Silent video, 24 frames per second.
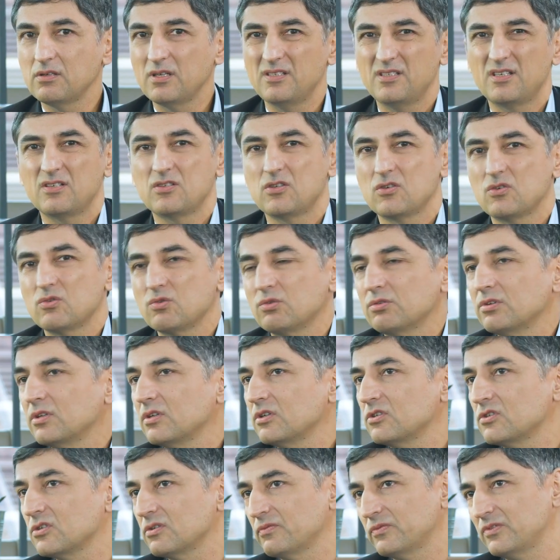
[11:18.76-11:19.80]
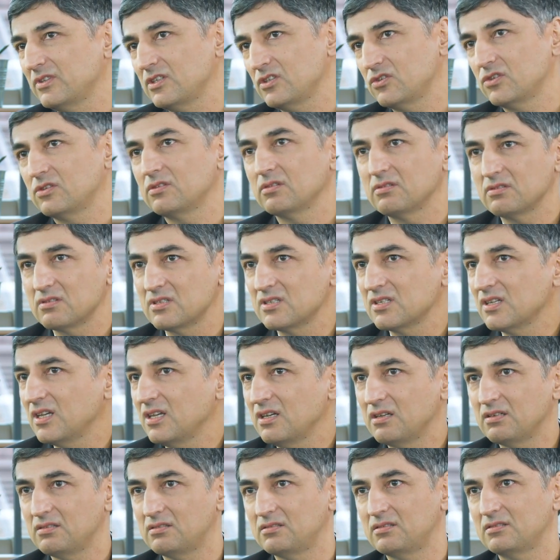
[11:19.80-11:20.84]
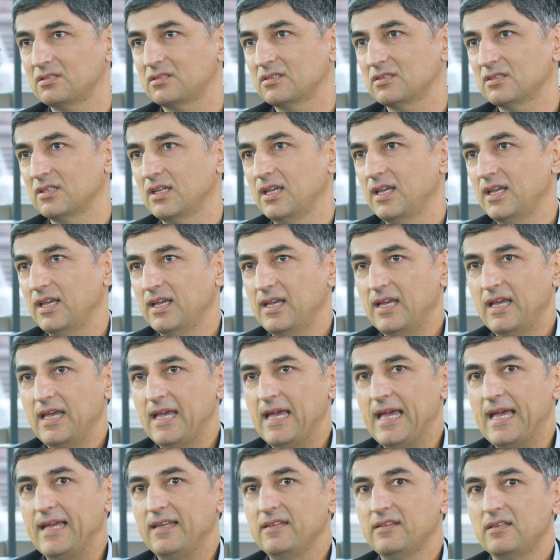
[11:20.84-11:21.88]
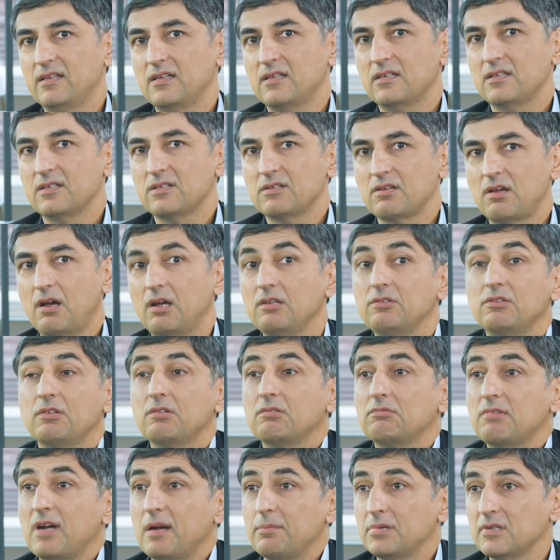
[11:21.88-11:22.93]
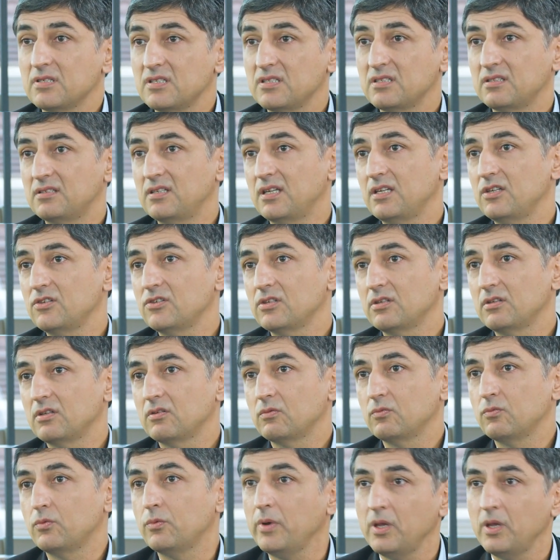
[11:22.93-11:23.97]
There's a shortage of digital skills and there's underrepresentation of